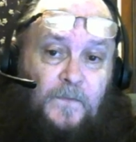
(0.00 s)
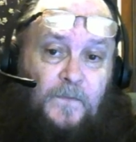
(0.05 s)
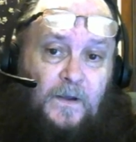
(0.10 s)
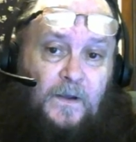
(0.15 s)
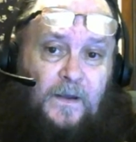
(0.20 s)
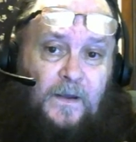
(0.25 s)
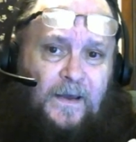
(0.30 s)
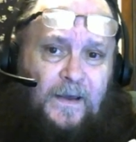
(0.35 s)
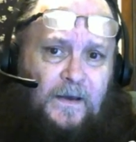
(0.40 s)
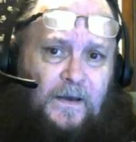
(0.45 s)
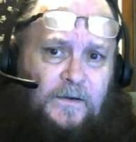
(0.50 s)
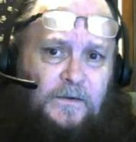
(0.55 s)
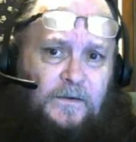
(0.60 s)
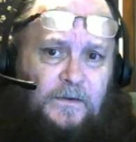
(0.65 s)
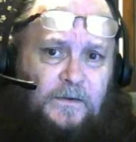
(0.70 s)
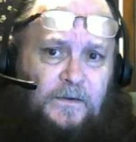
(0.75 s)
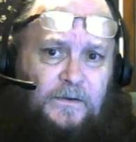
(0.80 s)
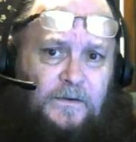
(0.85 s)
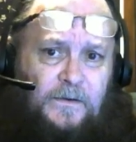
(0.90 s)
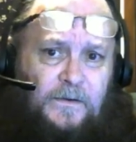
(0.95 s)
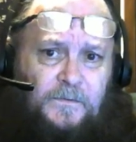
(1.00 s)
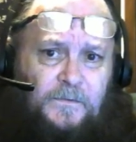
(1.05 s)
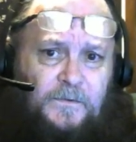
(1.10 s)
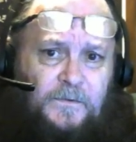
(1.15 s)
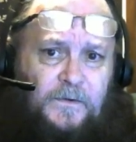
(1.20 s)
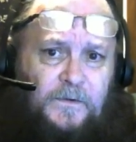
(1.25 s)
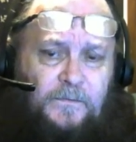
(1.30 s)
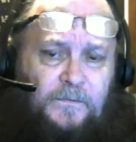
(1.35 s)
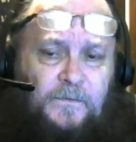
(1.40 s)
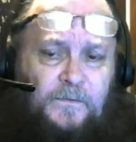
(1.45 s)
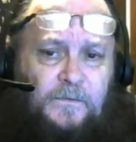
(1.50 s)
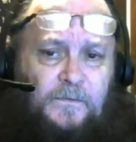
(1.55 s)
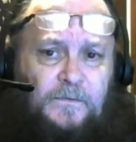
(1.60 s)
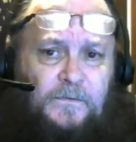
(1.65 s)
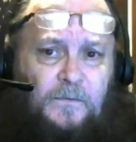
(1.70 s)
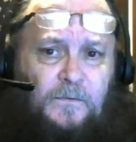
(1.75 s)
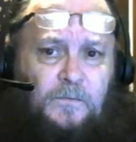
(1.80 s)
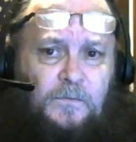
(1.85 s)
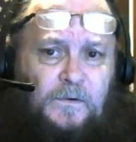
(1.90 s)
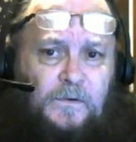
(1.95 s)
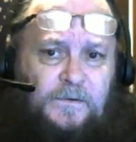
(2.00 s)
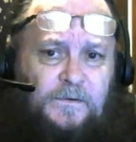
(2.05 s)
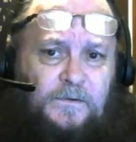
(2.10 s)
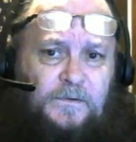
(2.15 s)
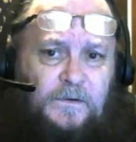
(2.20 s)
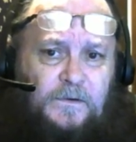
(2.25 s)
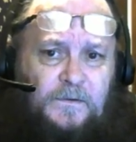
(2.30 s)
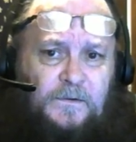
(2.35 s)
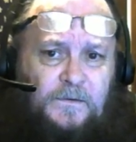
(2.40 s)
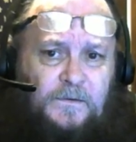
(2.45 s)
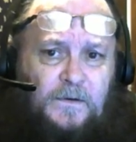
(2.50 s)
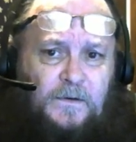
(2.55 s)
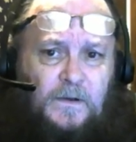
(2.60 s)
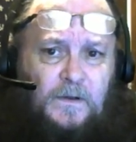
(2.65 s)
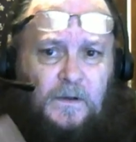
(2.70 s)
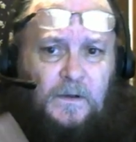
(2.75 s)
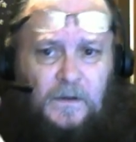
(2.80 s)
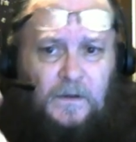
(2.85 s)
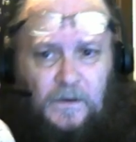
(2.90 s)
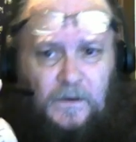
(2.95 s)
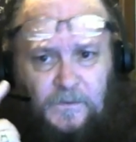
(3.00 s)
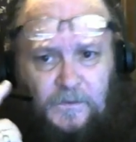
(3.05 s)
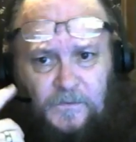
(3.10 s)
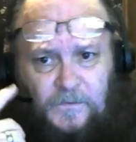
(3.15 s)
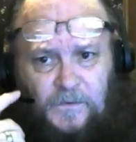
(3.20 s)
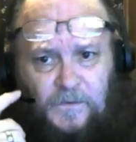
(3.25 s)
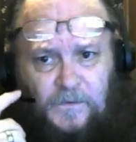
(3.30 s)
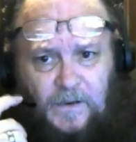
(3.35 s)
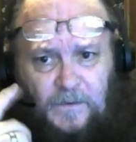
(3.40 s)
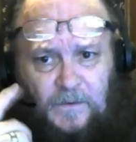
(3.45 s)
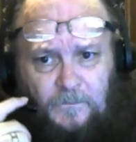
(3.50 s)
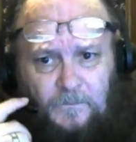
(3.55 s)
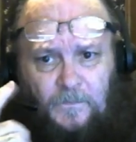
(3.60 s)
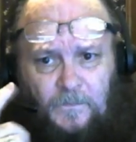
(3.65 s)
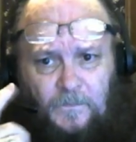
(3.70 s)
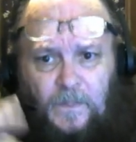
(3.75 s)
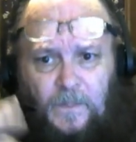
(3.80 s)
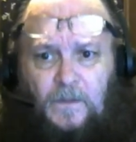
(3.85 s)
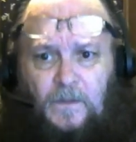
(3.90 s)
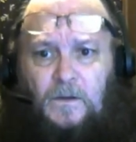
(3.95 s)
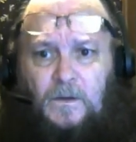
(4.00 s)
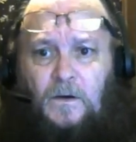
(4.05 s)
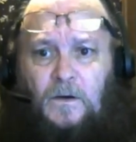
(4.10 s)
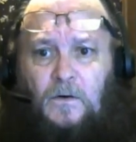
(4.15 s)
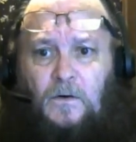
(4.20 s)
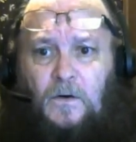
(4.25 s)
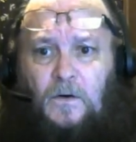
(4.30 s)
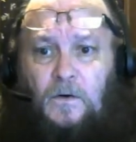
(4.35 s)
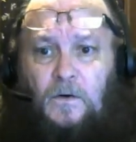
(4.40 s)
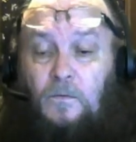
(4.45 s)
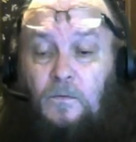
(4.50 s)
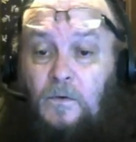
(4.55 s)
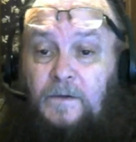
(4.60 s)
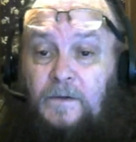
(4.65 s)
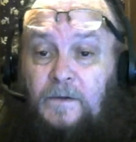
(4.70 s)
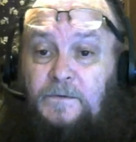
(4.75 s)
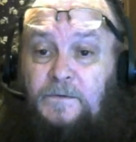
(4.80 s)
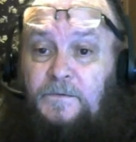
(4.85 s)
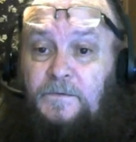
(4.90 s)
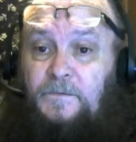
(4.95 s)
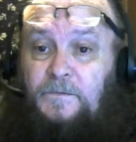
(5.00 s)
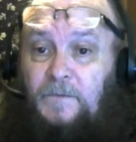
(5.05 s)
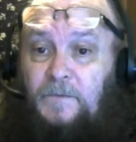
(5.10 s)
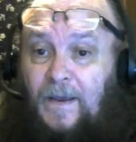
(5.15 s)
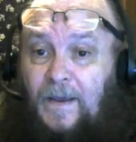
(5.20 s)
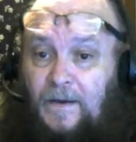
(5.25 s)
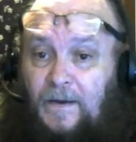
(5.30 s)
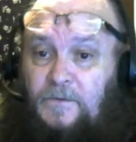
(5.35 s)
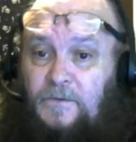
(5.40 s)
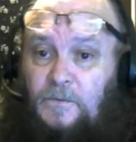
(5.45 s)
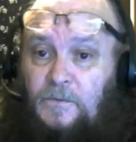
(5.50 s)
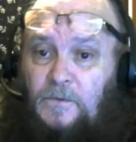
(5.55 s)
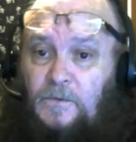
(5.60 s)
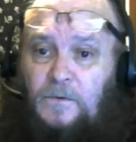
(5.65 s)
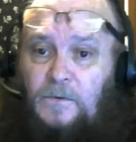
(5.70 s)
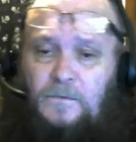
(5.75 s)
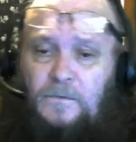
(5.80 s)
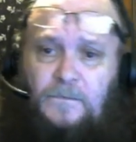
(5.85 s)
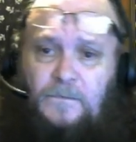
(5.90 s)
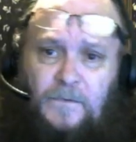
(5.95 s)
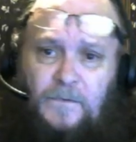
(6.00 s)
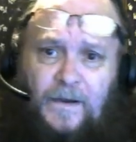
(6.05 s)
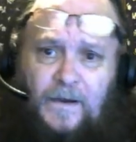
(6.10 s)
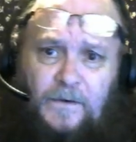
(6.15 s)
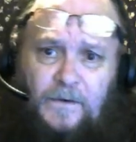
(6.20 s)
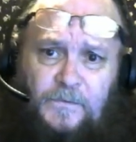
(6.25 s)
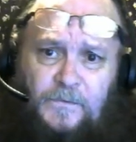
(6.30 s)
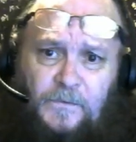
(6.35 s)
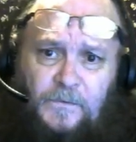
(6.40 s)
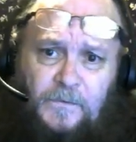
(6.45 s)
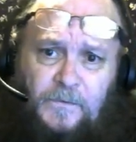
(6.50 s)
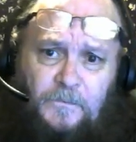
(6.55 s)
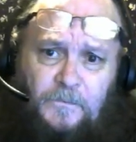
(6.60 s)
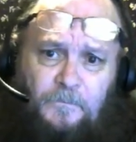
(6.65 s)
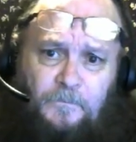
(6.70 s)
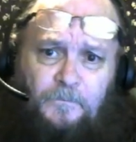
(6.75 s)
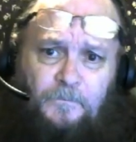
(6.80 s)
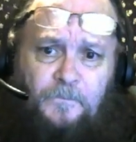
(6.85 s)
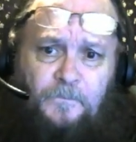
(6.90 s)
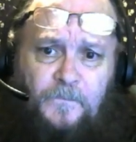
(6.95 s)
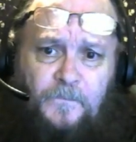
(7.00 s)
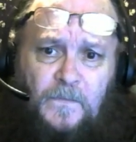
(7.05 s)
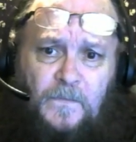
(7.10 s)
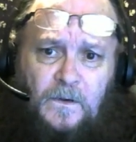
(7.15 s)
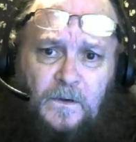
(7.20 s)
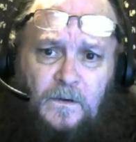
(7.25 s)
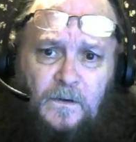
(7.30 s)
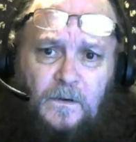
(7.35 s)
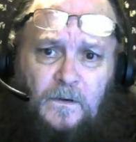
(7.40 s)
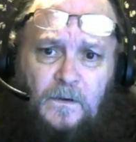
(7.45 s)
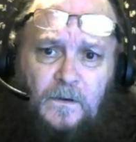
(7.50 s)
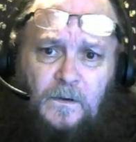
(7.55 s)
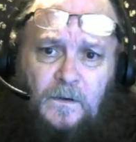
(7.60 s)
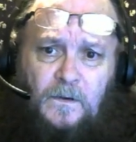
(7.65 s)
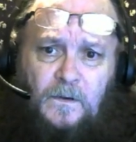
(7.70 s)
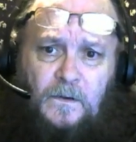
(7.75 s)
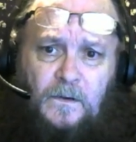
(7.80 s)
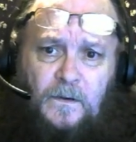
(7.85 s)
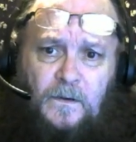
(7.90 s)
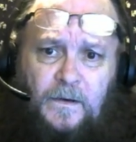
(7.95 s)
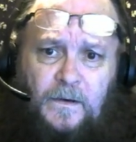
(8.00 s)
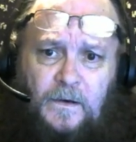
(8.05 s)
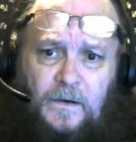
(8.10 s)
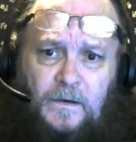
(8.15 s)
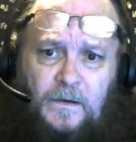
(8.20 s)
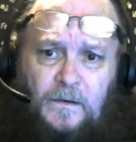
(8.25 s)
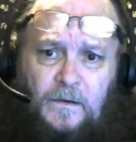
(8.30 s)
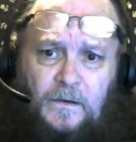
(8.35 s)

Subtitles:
How can you tell the difference of what's just a dream or what's actual astral? And